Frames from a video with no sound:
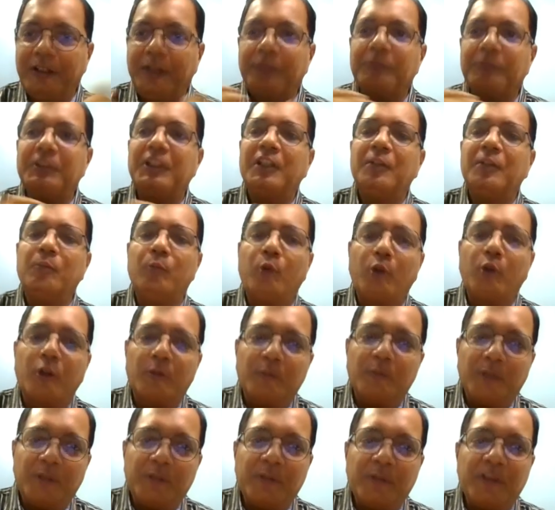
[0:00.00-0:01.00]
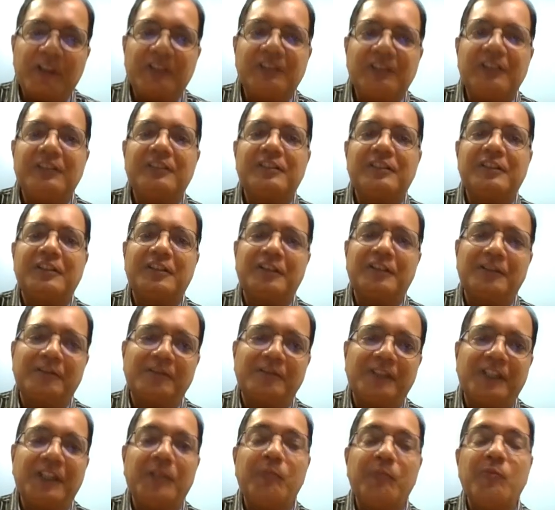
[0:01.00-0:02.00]
within board members in certain
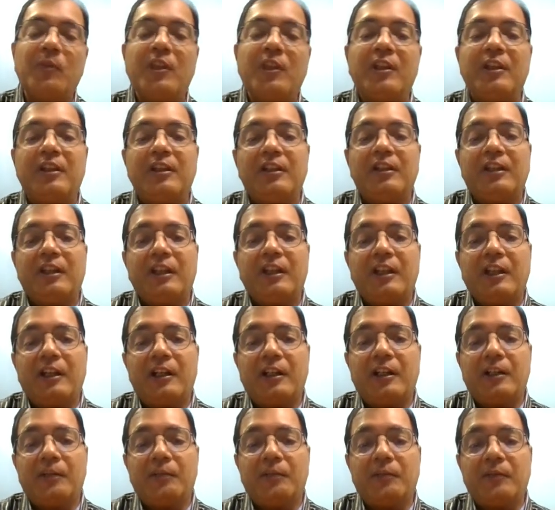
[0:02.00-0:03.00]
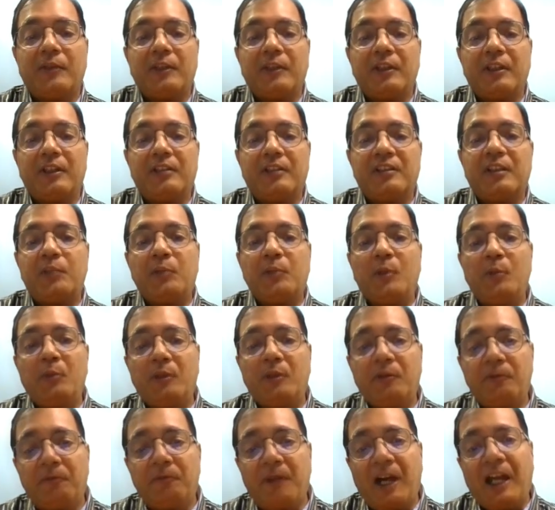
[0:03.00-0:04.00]
way. Step
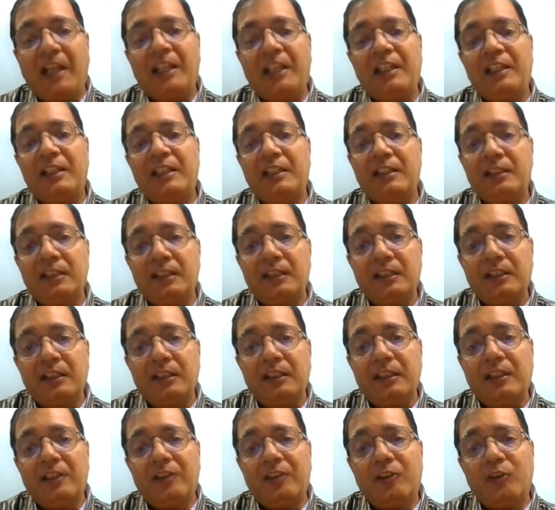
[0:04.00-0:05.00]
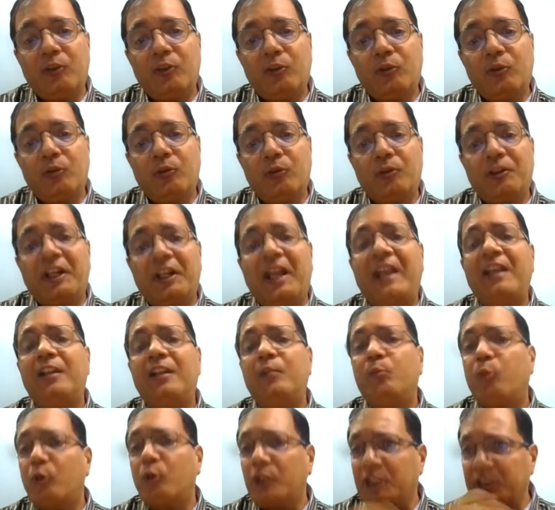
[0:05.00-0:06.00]
number 5 is to
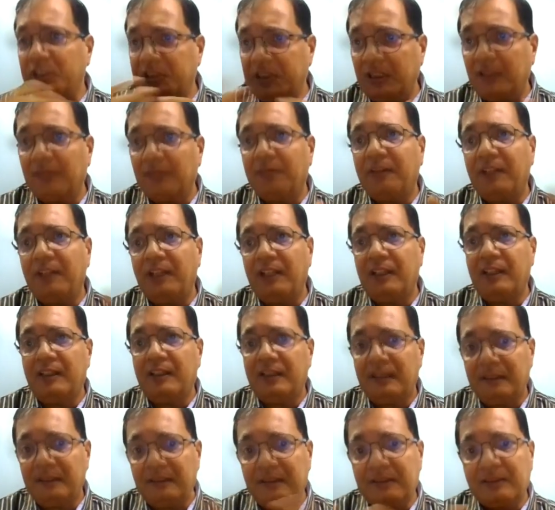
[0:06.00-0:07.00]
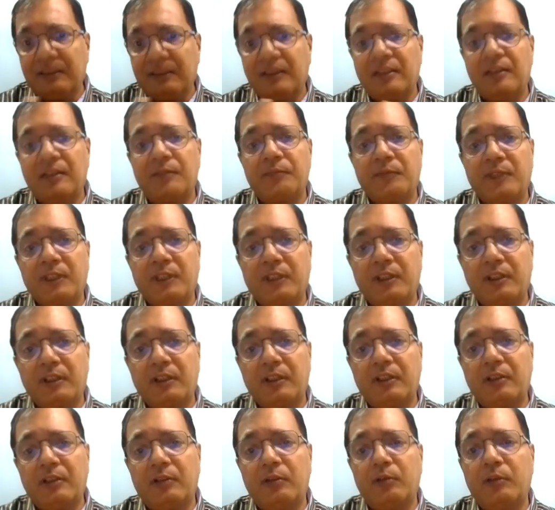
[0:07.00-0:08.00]
rank potential failures,
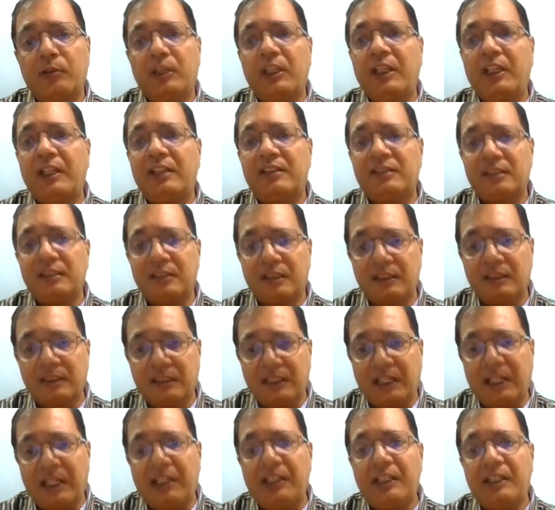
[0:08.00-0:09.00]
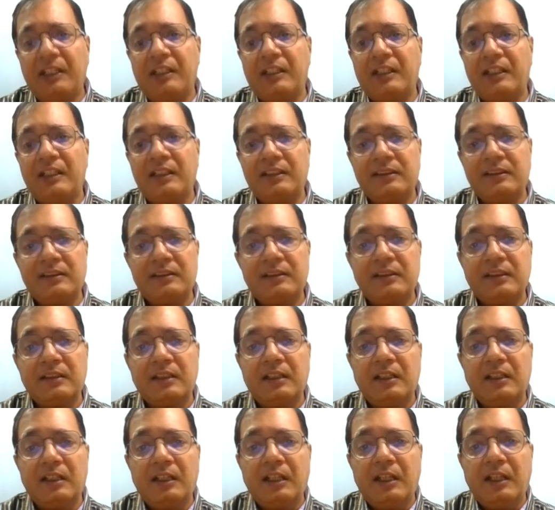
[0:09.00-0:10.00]
looking at certain criteria.
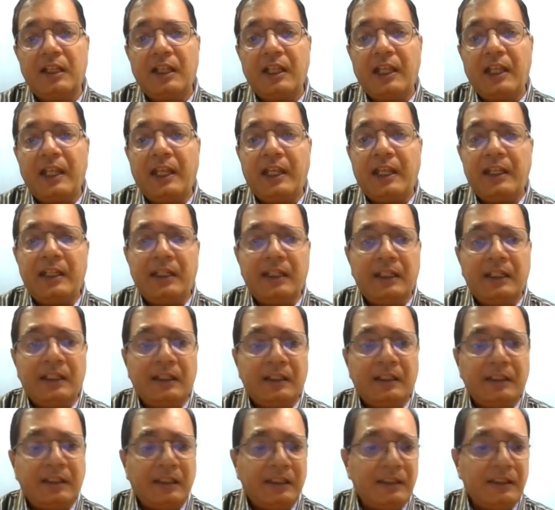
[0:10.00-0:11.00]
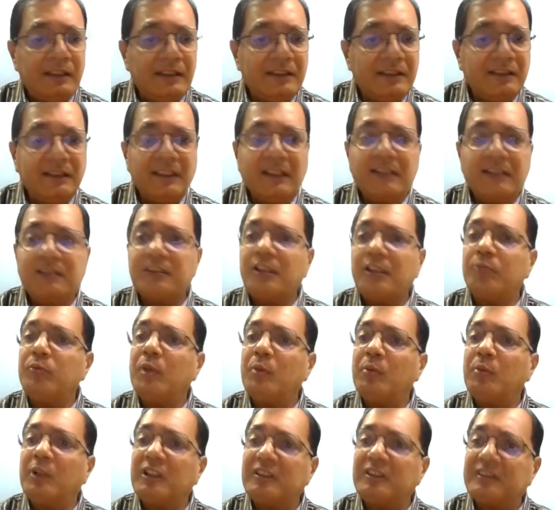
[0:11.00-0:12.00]
And in this case, step
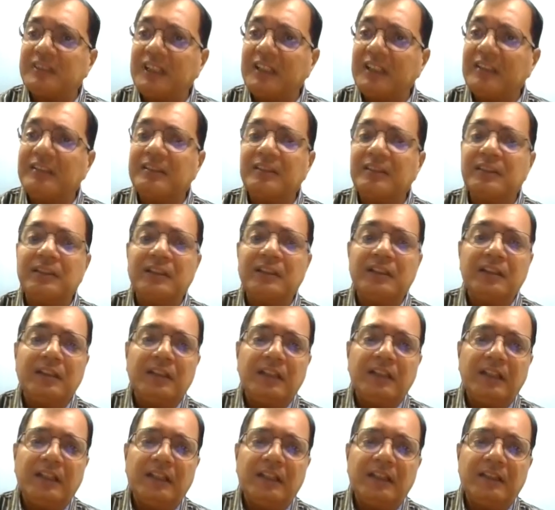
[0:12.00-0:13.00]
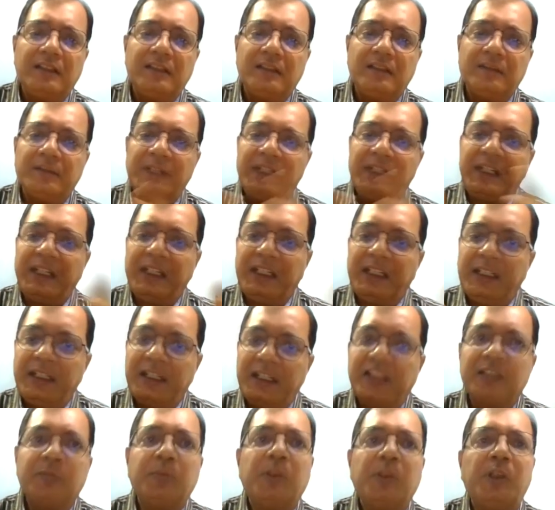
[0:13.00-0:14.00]
number 6 is where I
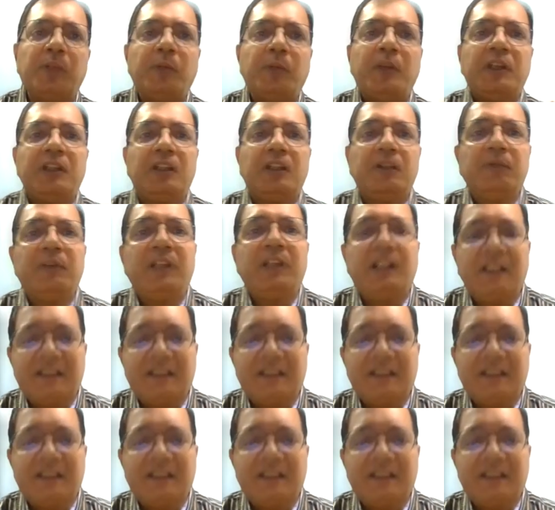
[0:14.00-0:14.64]
experimented with